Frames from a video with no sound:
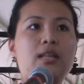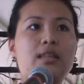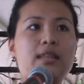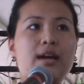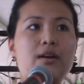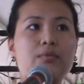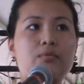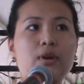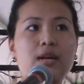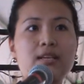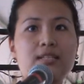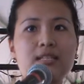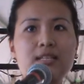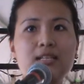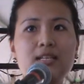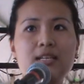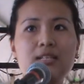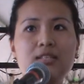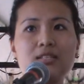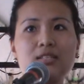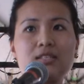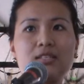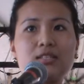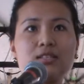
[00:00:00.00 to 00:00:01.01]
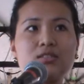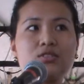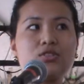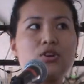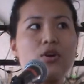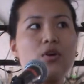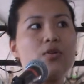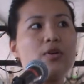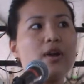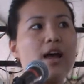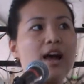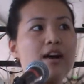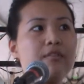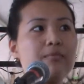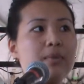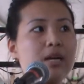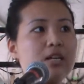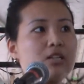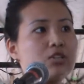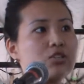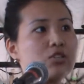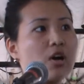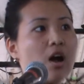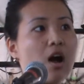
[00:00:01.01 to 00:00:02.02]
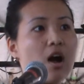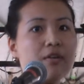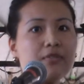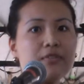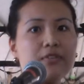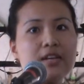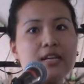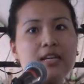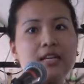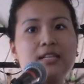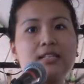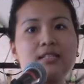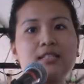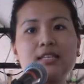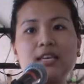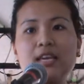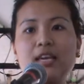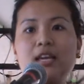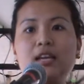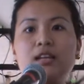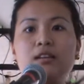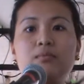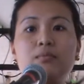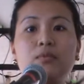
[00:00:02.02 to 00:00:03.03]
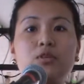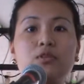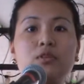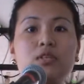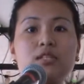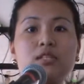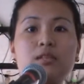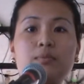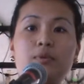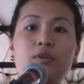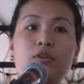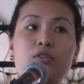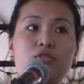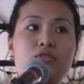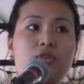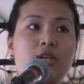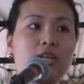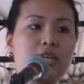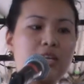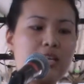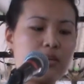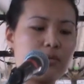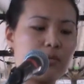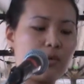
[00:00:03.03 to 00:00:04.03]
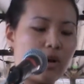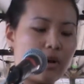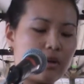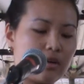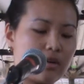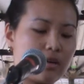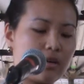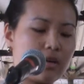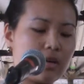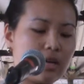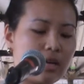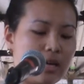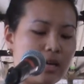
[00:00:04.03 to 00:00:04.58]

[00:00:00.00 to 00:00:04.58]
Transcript: that residents don't have much confidence in municipal drinking water.